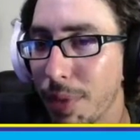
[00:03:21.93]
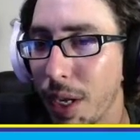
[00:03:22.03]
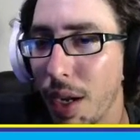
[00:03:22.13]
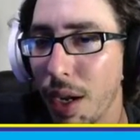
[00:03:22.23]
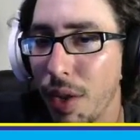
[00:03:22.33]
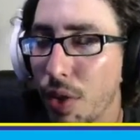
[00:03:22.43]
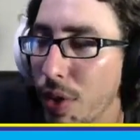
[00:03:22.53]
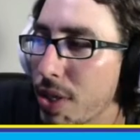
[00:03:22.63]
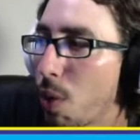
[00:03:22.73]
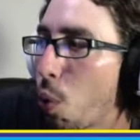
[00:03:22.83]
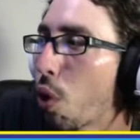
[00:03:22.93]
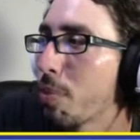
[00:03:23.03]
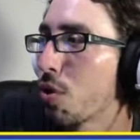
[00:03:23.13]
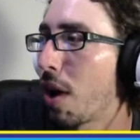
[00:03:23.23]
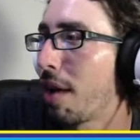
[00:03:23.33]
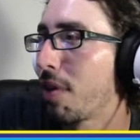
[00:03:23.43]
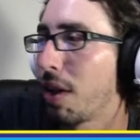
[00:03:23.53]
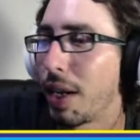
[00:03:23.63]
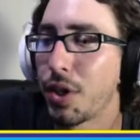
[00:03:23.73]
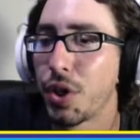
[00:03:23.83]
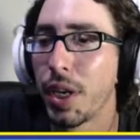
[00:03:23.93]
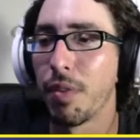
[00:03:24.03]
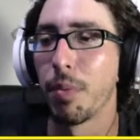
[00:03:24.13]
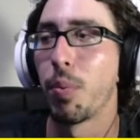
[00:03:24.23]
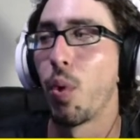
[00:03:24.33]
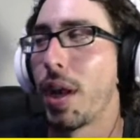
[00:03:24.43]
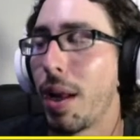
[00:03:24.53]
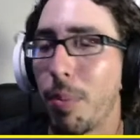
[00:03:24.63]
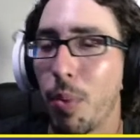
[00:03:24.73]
There is a warp drive that allows you to get from point A to point